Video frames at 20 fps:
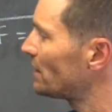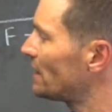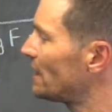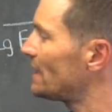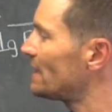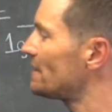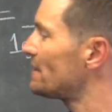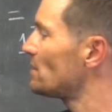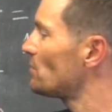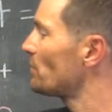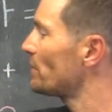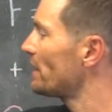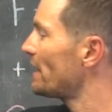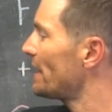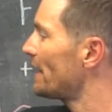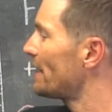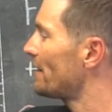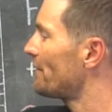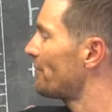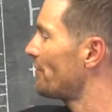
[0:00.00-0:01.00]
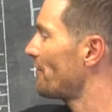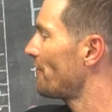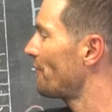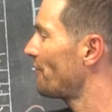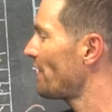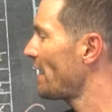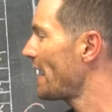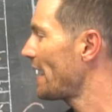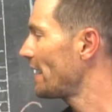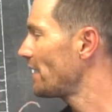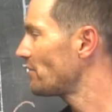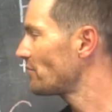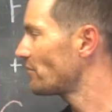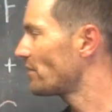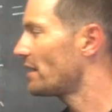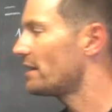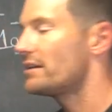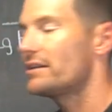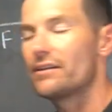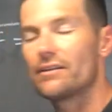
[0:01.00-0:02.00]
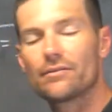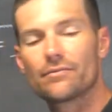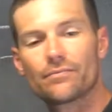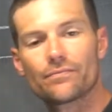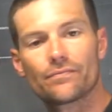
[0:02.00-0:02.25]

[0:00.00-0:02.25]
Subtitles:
And then we have fat right here.